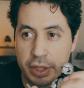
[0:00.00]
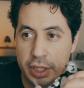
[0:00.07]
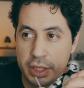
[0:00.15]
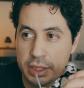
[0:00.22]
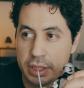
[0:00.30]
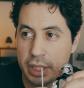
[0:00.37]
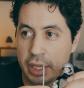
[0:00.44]
of
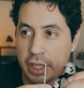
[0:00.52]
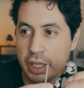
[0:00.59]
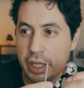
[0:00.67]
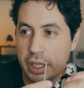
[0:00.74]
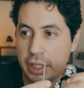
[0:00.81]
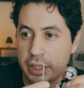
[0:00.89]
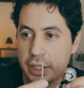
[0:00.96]
these I
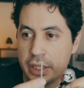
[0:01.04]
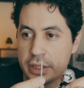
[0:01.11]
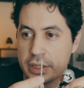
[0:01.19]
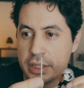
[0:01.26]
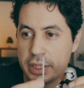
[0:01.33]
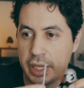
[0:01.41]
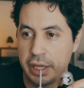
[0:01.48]
got on
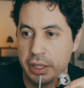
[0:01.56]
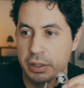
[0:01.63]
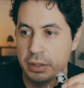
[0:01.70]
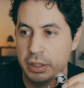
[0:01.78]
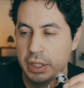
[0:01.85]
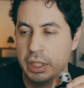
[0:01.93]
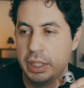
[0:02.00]

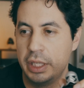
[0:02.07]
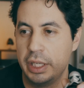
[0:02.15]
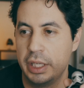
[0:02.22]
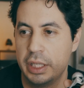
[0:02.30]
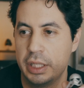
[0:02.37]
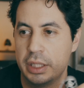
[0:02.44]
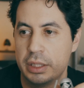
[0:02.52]
sale,
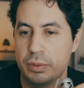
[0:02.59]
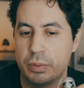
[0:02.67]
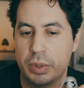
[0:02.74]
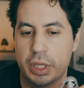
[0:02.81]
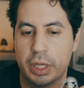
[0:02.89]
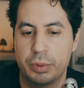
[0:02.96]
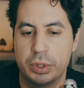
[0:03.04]
and
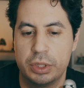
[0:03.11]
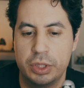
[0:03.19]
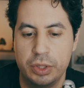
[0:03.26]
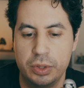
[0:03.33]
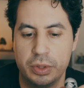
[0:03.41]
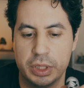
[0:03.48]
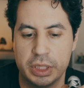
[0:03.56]
what I would do